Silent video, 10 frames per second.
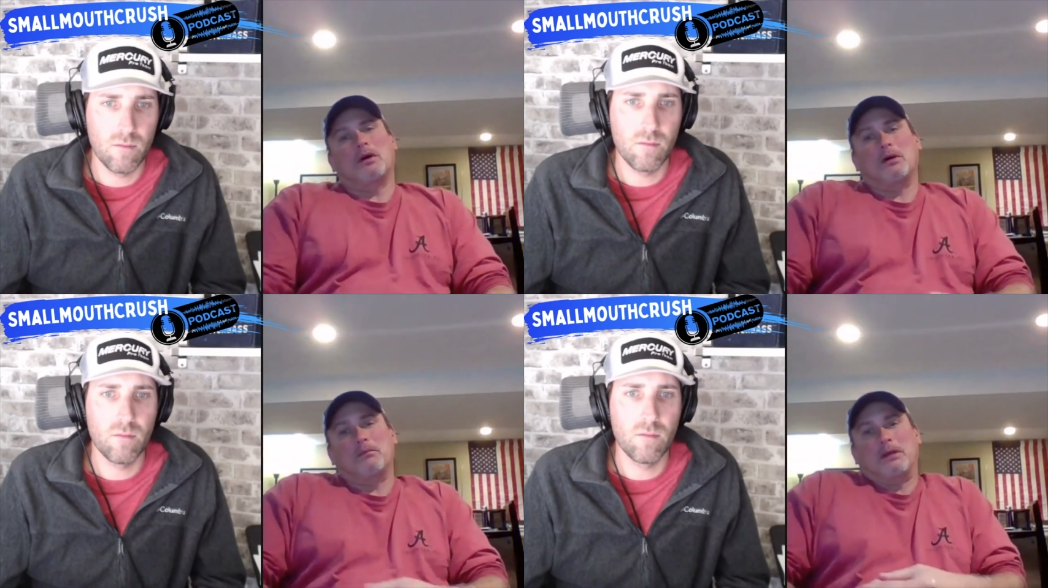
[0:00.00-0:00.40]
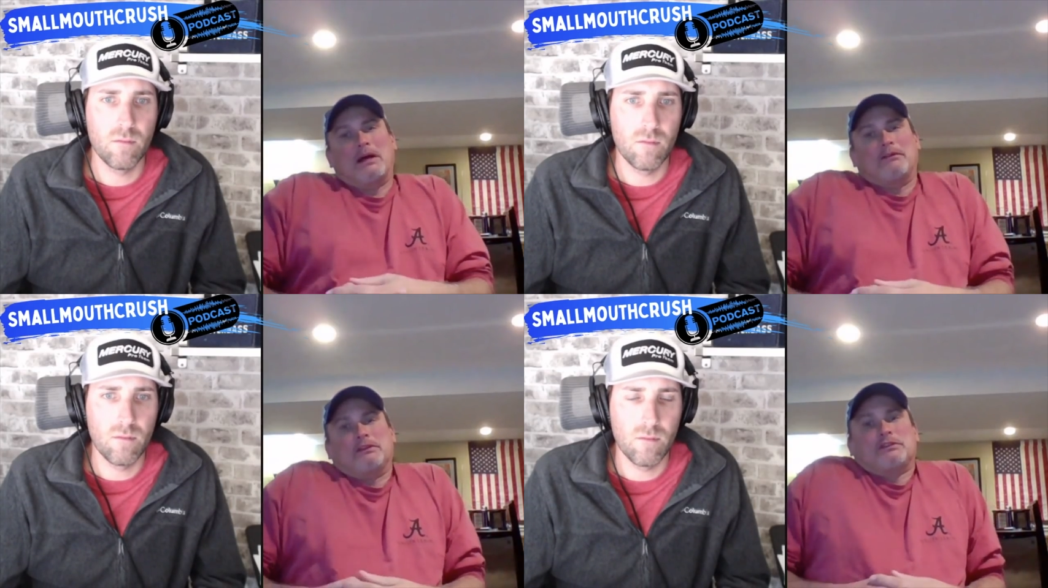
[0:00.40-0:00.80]
Speaker 1: um, and
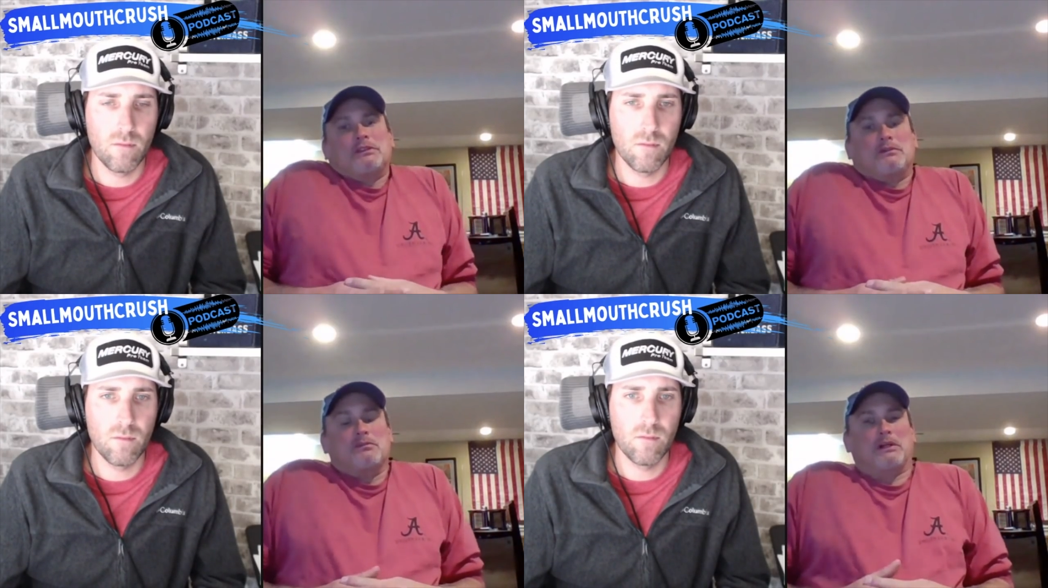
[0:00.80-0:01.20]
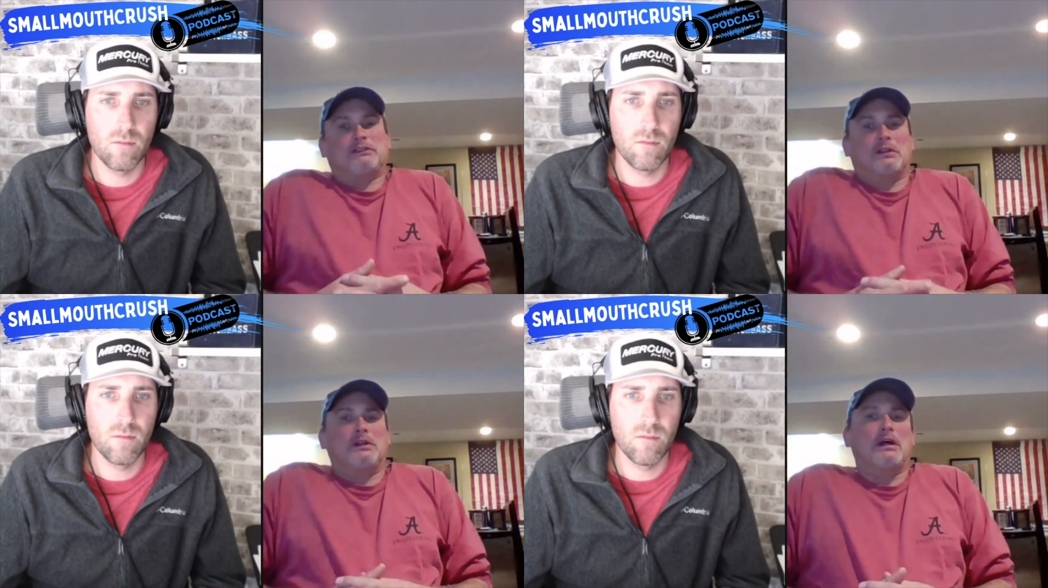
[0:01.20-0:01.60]
obviously my
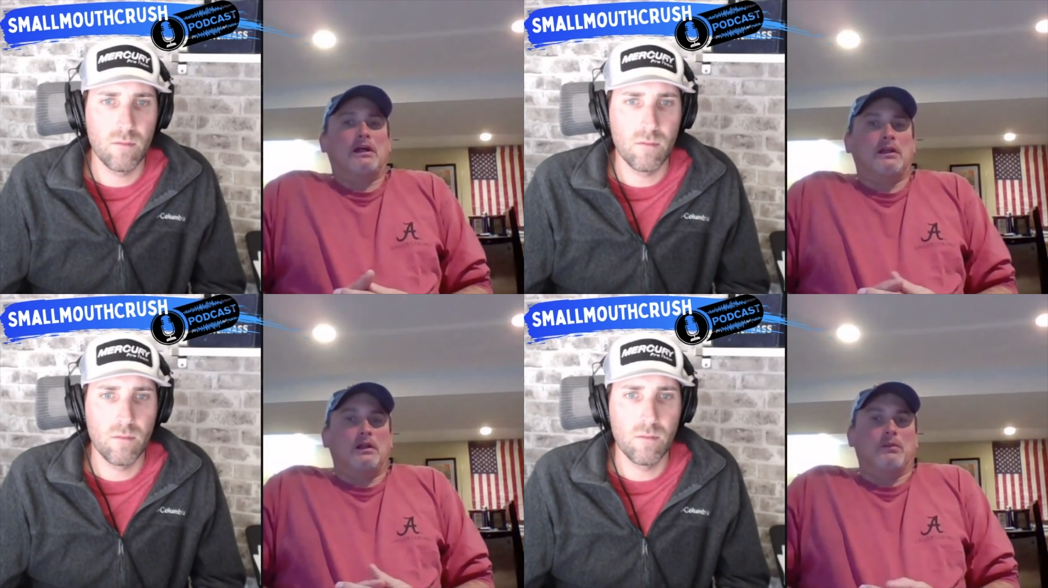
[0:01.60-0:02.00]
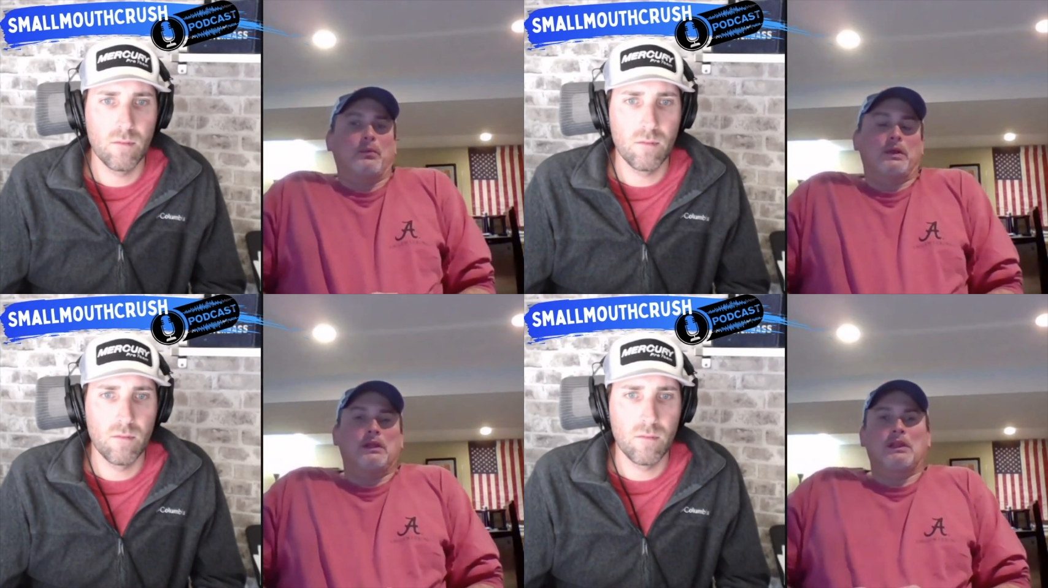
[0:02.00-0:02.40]
son and I ended up
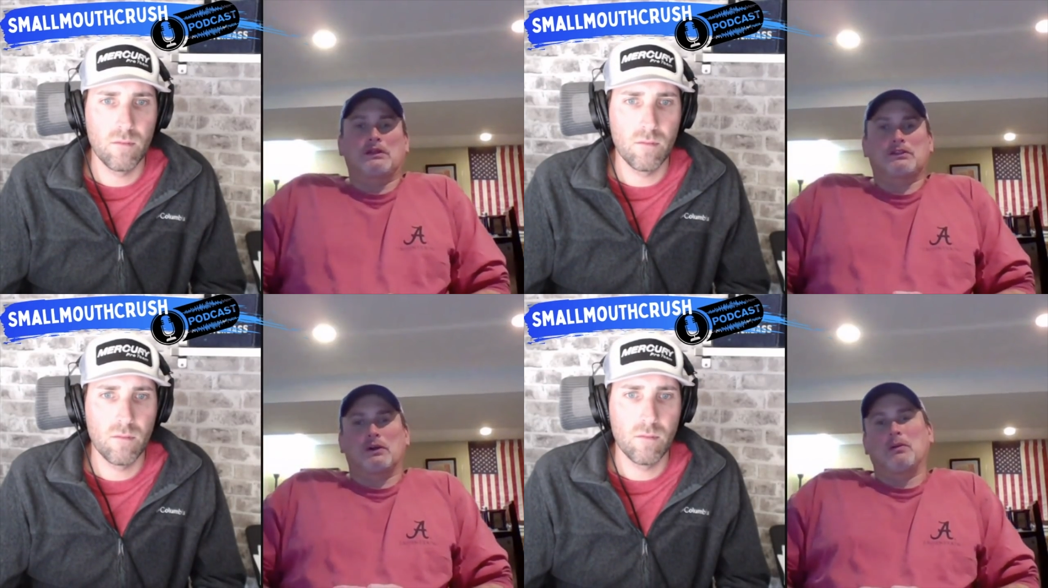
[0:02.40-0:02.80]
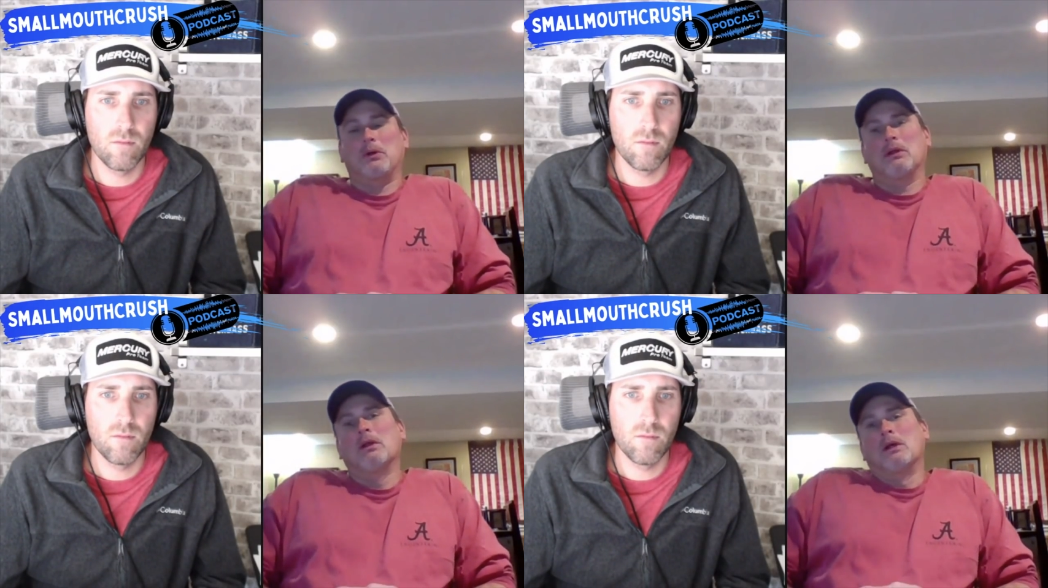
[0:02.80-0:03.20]
winning that
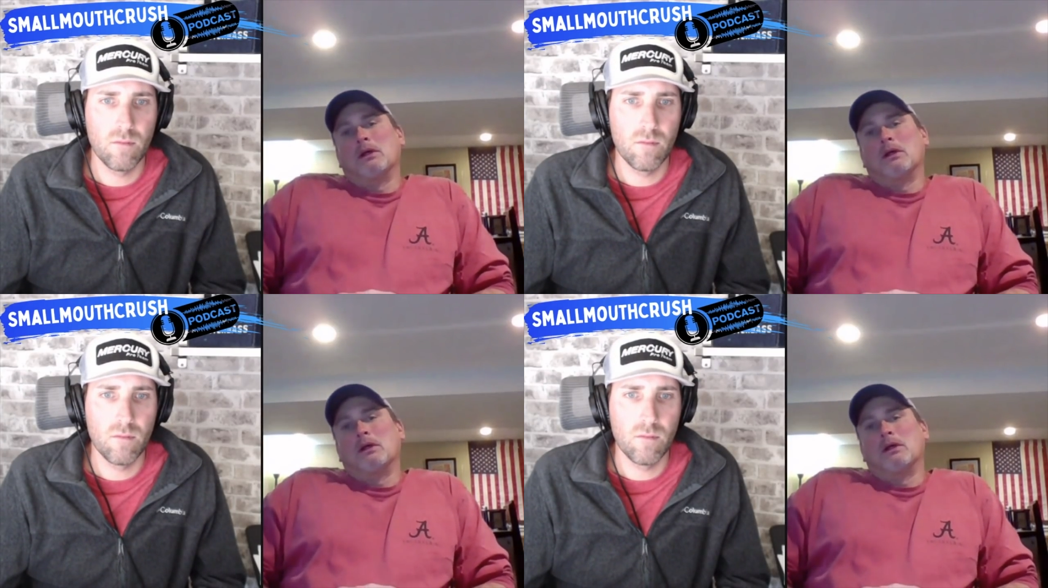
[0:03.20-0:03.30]
tournament.